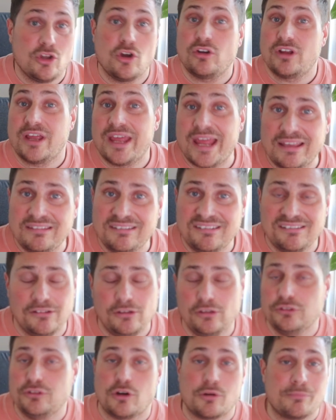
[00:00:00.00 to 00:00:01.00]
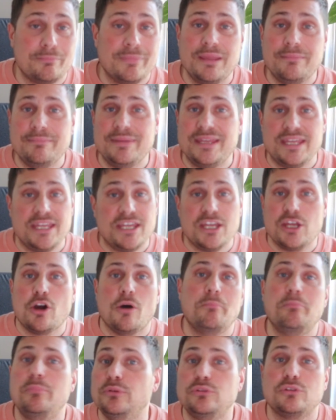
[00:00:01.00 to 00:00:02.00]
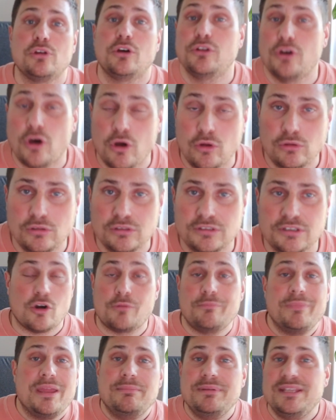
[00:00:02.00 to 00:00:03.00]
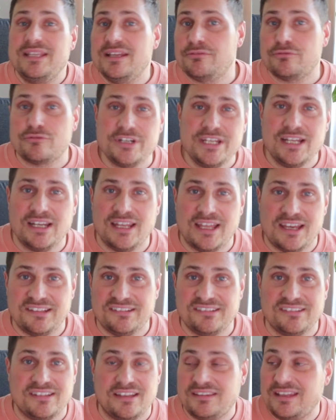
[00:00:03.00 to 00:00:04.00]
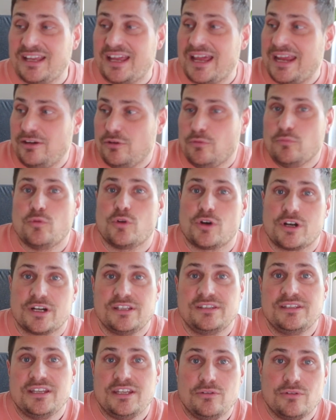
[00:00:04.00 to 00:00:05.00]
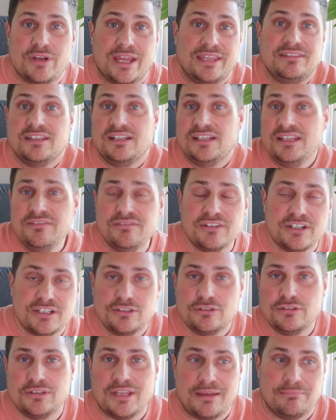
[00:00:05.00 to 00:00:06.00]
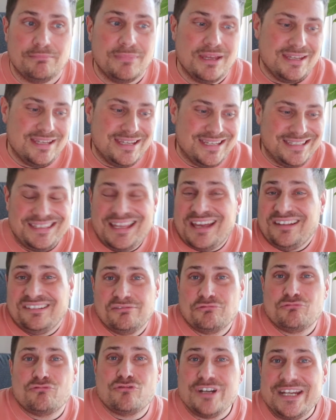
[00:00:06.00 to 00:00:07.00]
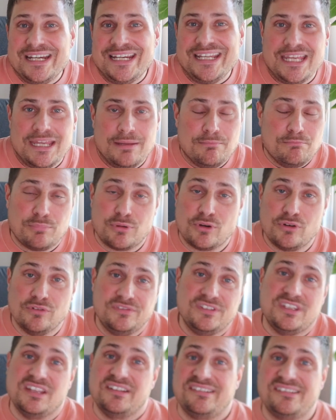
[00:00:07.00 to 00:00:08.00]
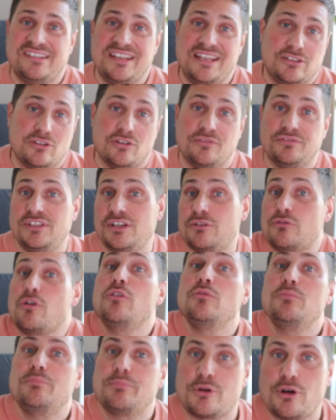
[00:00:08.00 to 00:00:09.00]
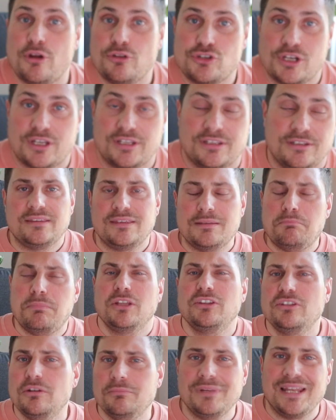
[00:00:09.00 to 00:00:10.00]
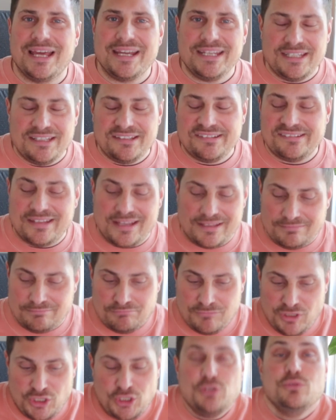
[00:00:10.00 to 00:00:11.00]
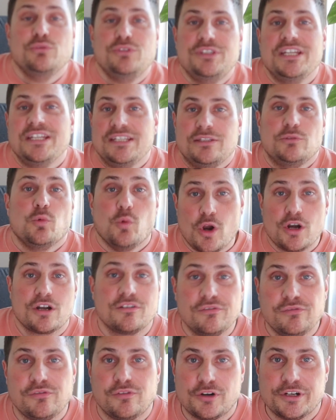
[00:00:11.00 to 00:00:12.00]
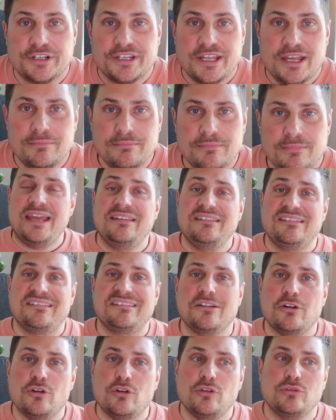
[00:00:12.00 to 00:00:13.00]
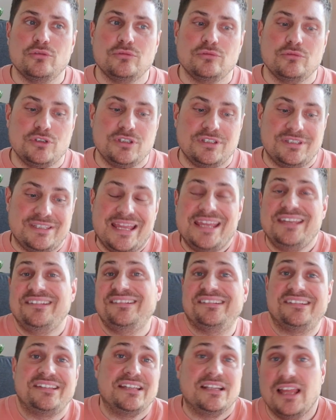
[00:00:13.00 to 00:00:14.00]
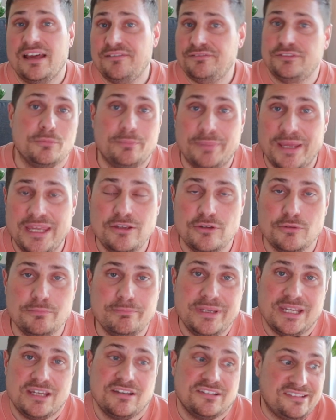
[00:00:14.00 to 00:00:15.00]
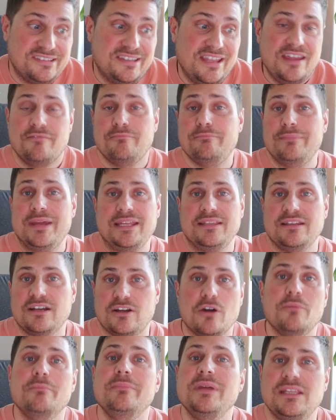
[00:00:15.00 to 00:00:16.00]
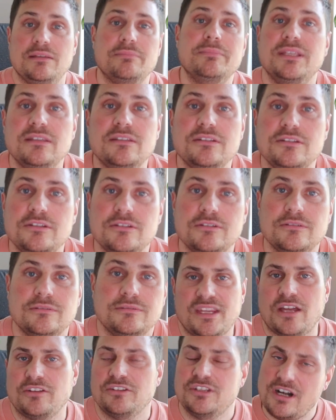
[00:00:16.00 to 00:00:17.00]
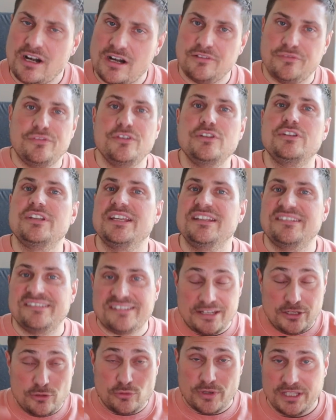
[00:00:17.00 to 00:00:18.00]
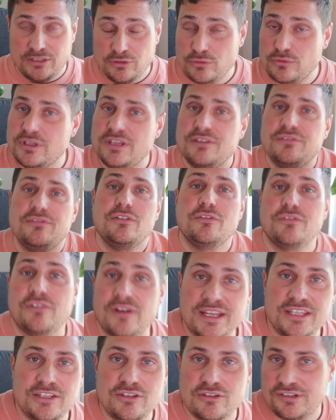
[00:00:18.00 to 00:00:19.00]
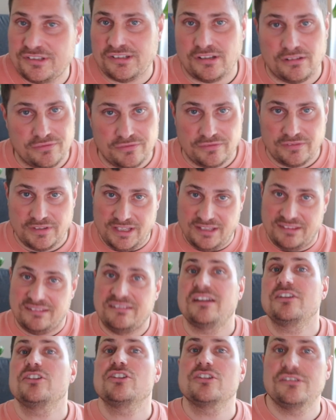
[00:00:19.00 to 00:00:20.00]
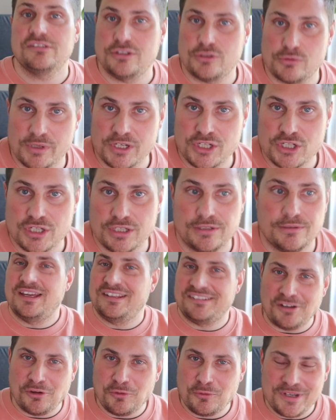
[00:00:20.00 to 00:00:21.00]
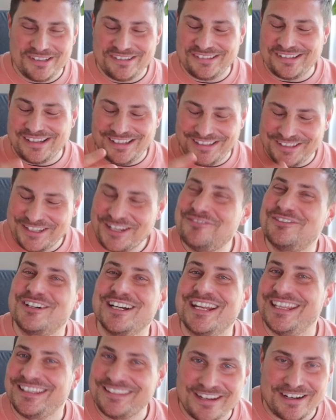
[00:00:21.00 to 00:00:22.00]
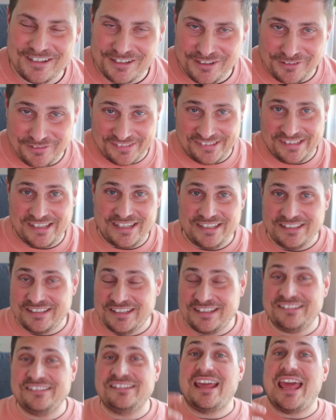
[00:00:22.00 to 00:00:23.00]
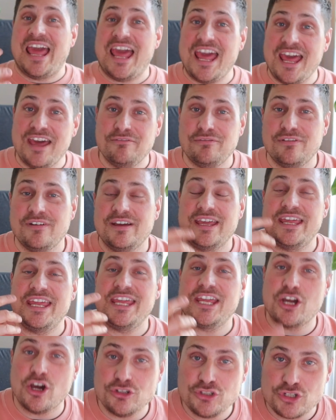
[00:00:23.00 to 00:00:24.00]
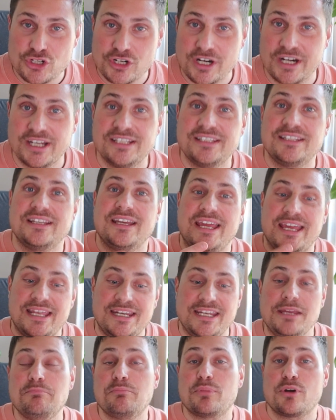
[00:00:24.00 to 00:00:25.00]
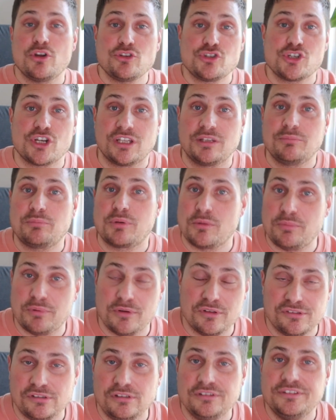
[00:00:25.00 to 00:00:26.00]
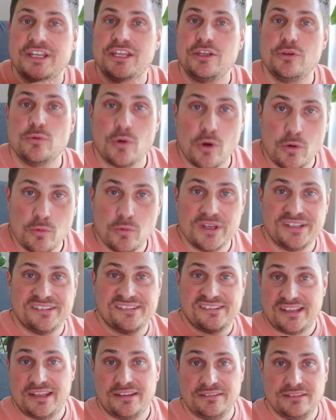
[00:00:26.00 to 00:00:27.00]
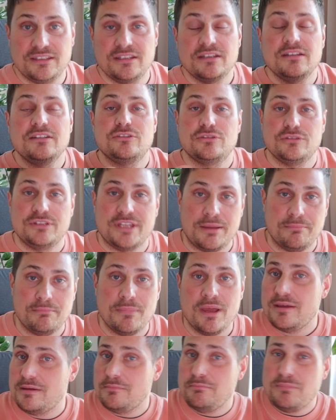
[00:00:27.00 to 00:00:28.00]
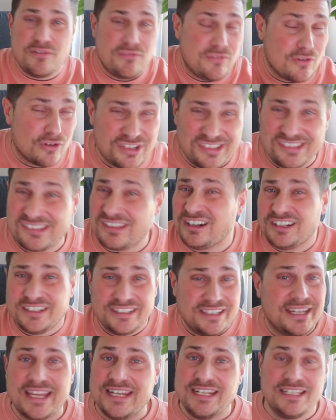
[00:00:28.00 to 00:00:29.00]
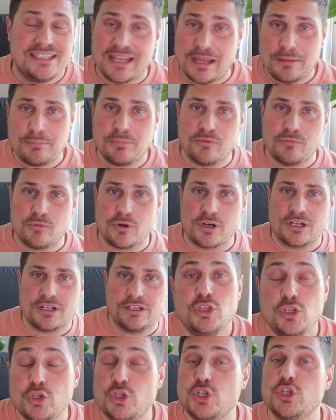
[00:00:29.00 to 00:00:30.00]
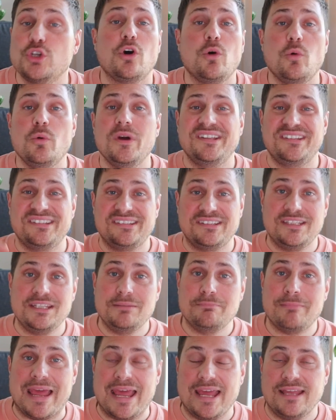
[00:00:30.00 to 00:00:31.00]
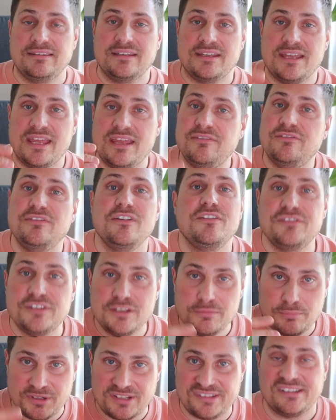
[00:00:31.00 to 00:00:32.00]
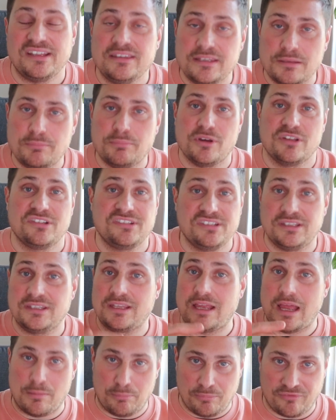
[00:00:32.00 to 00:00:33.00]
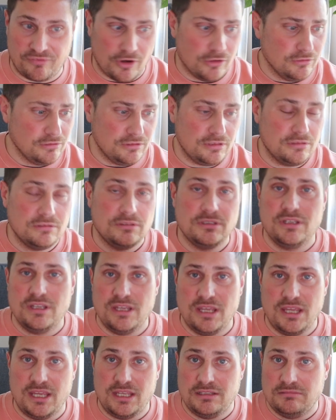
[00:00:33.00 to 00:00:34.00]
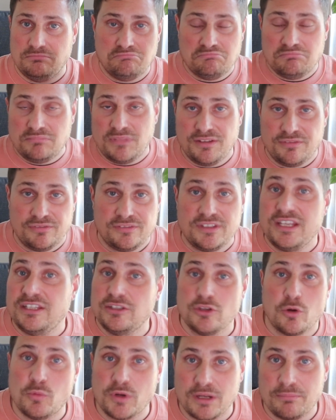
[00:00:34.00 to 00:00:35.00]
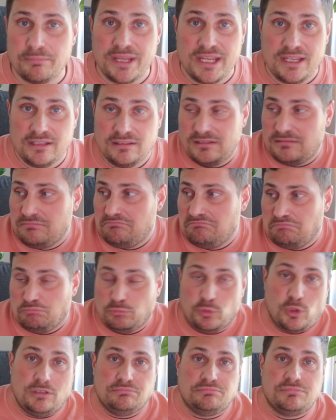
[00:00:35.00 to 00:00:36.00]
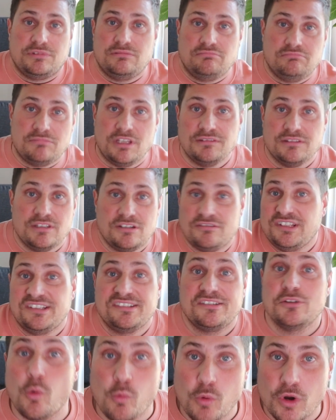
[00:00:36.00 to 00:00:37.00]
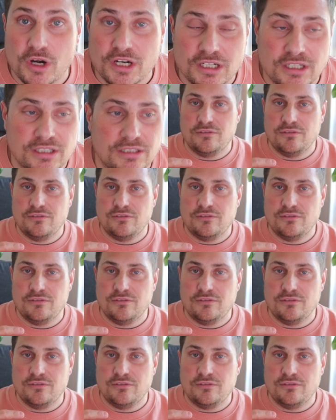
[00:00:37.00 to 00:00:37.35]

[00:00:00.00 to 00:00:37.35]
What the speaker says: got cancelled, or maybe it got put on hold, or maybe they realized that the kind of work that you can deliver to them doesn't really improve the state of their own project. The bottom line is that you did work for them, and so they still have to pay you because they have made a commitment to you. Now, there are a few things that you can do if you find yourself in such a situation. As always, I'll never get tired of saying this: have a contract and a project proposal that you always send to them before starting any type of work. You should always demand a 50% deposit upfront, and if they don't want to pay it, well, then there is no work.